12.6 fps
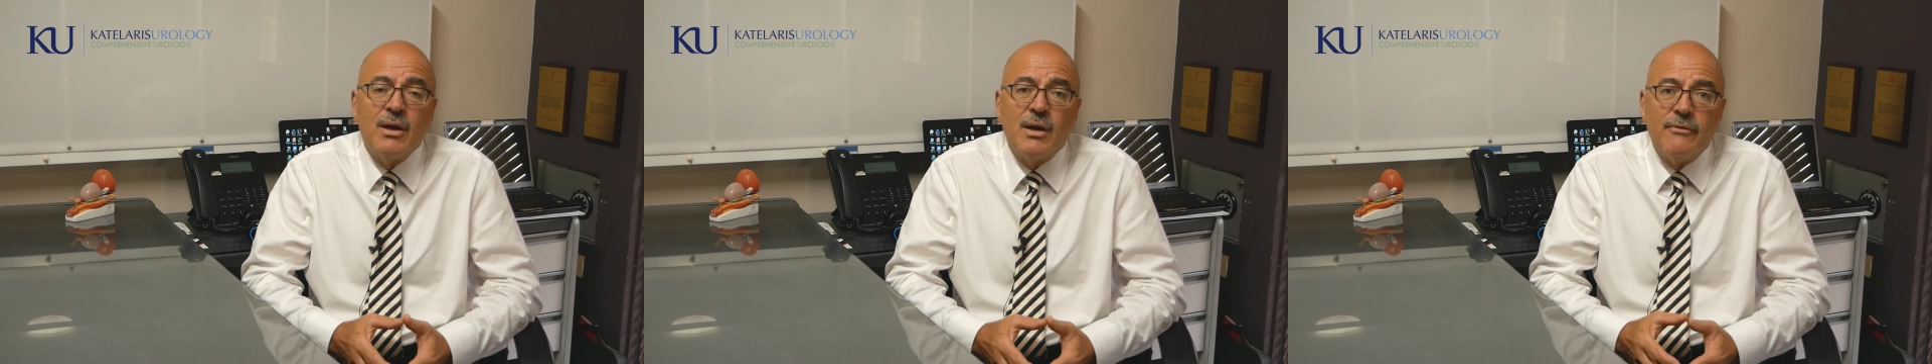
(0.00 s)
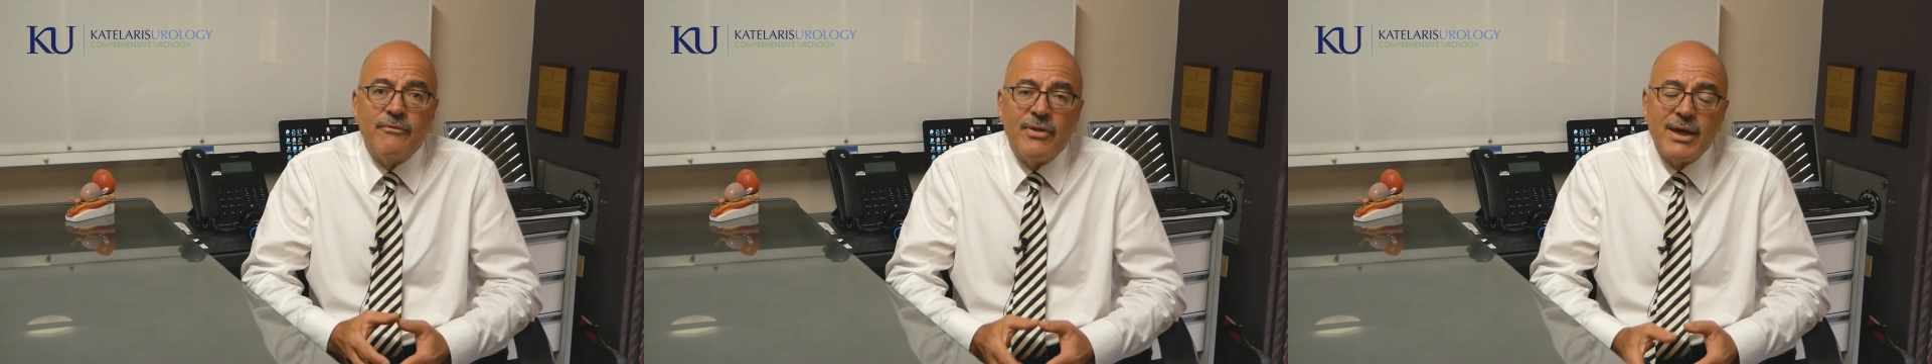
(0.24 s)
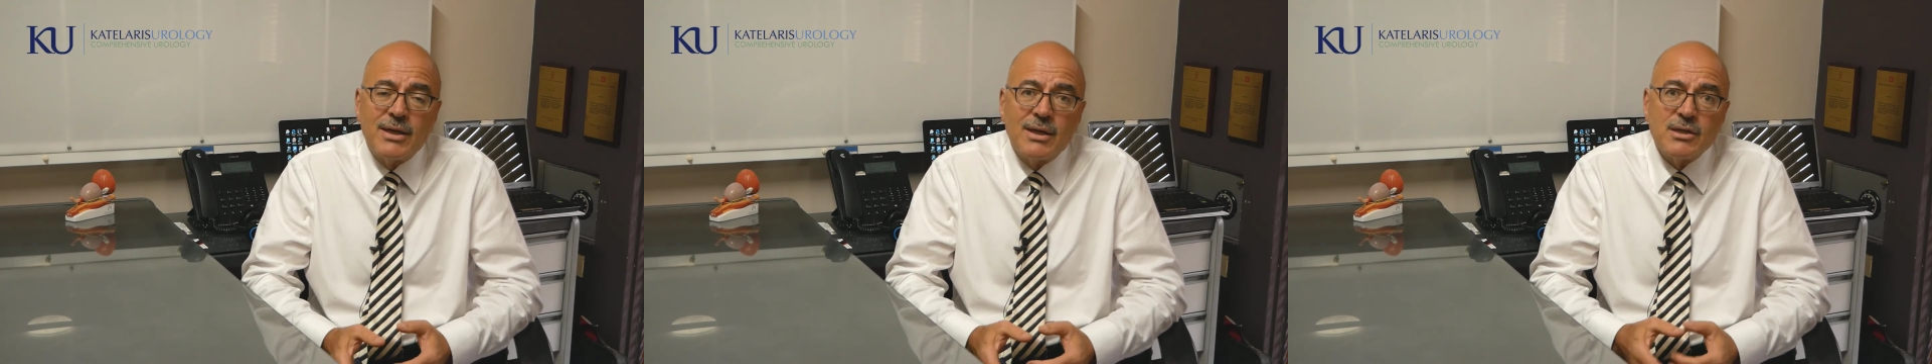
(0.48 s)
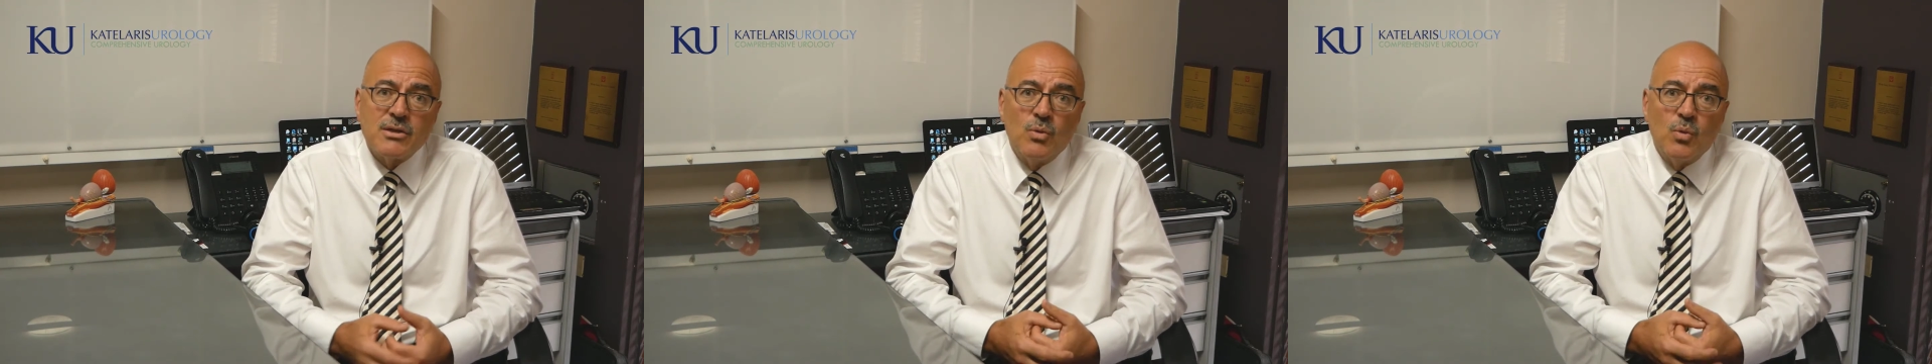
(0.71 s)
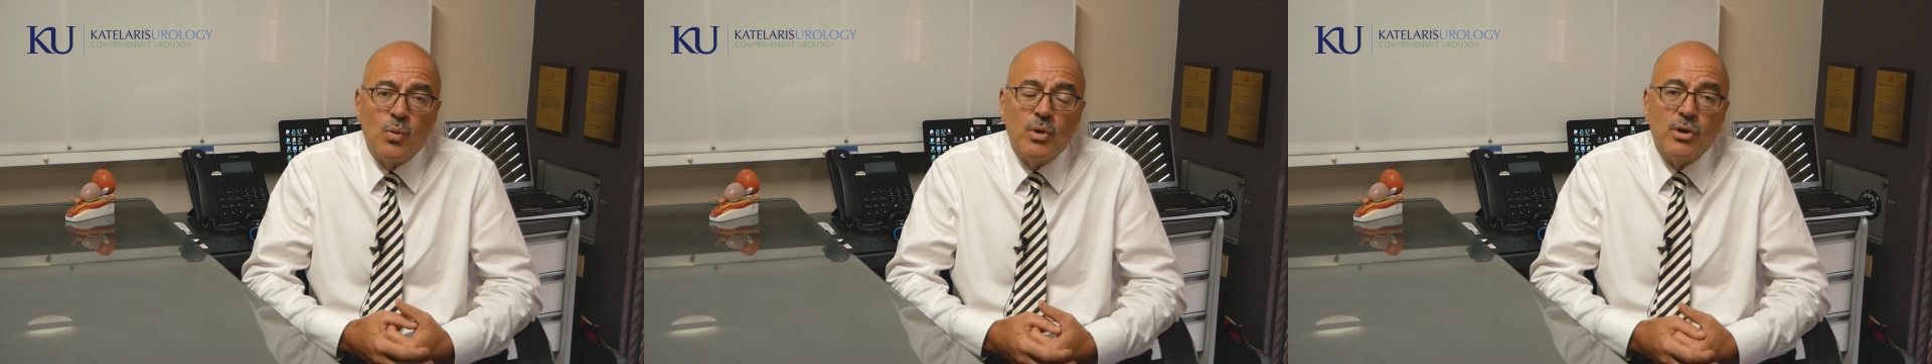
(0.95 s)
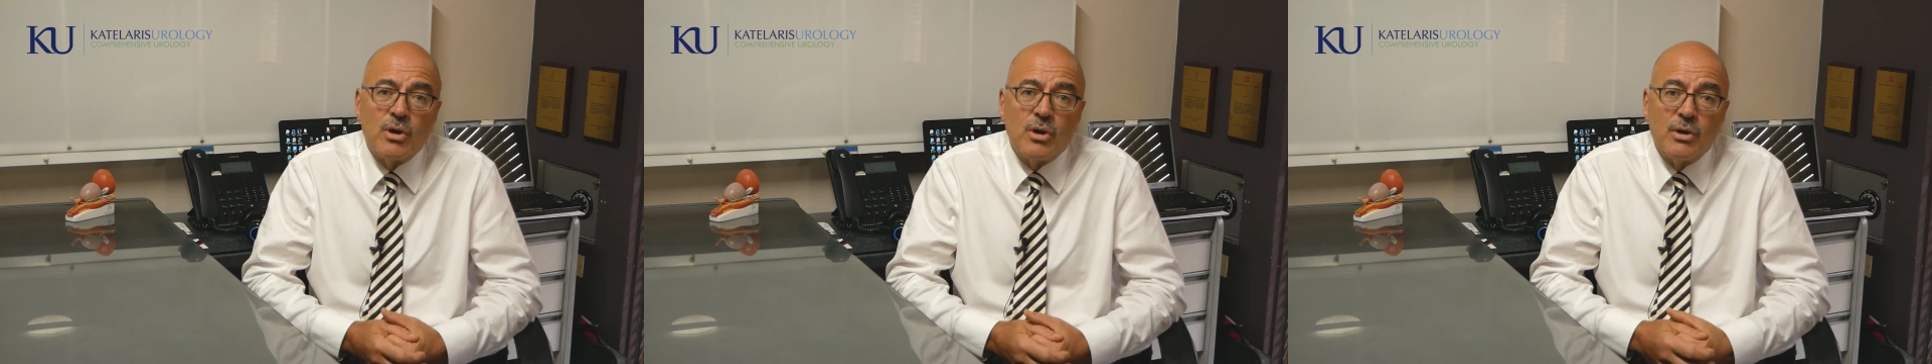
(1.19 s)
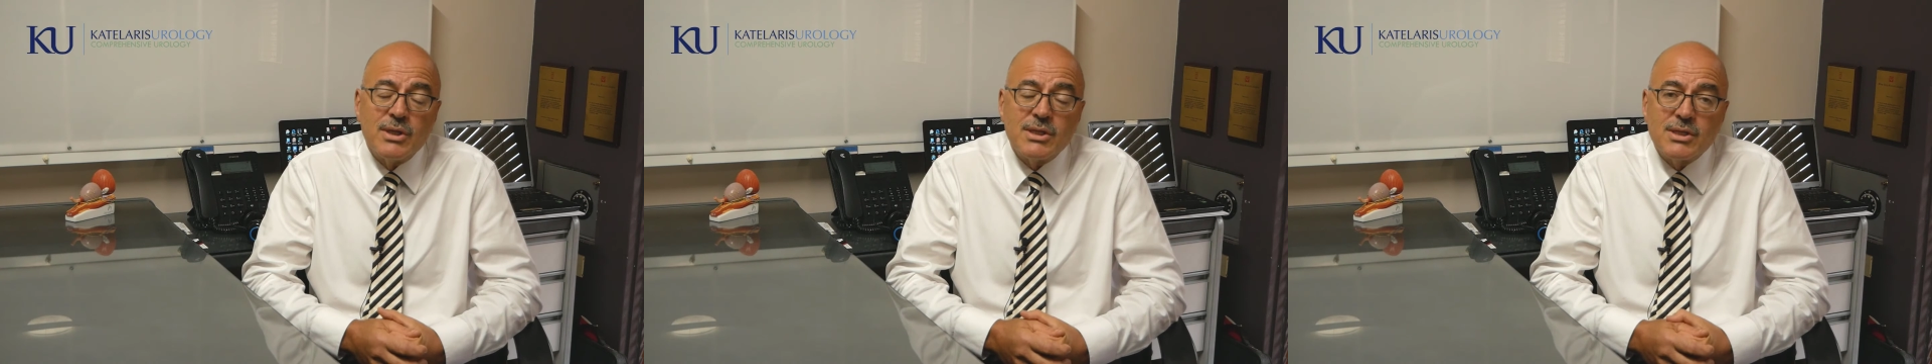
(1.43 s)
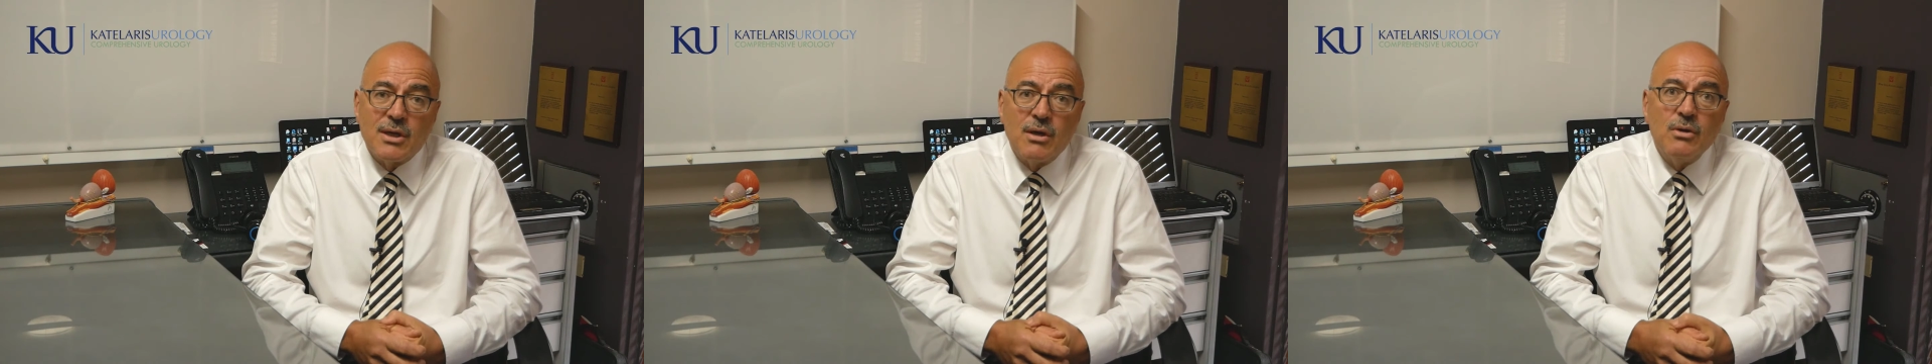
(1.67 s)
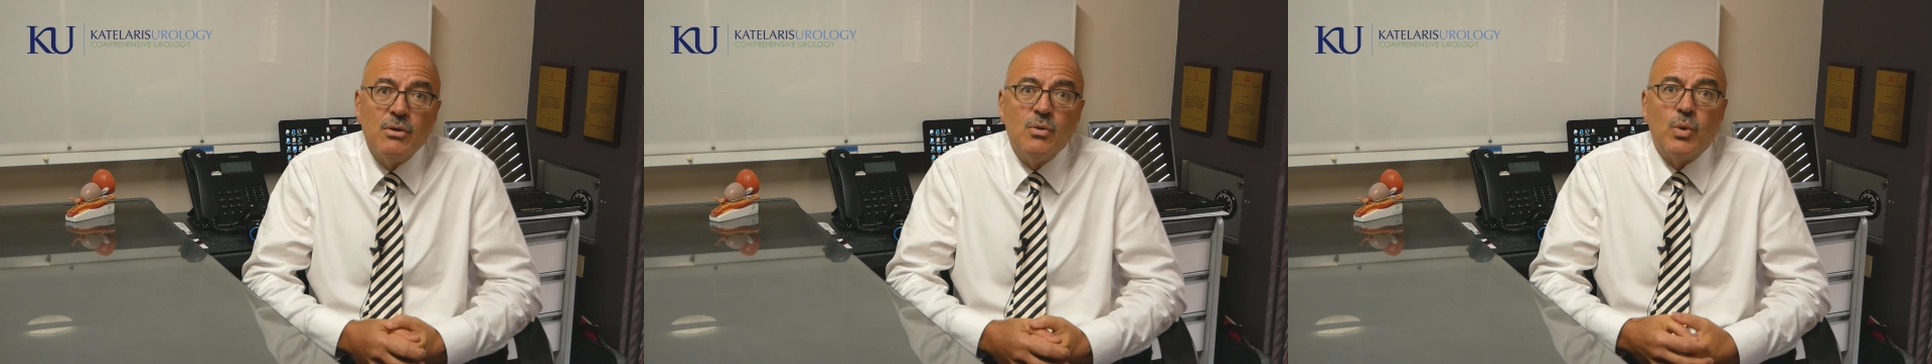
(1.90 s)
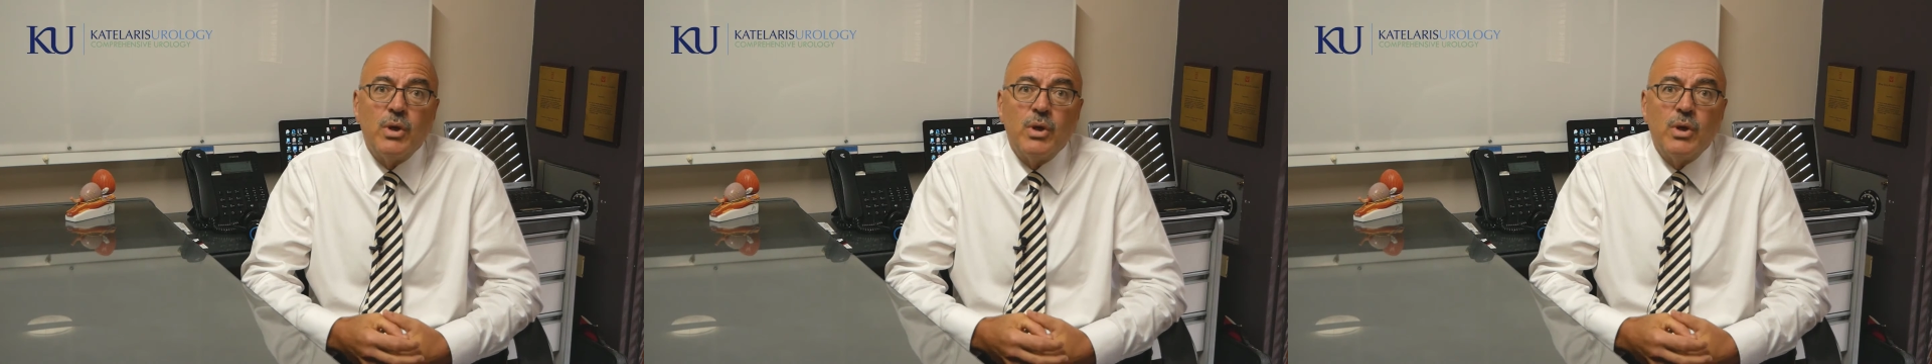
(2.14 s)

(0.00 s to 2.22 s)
If that doesn't work on its own,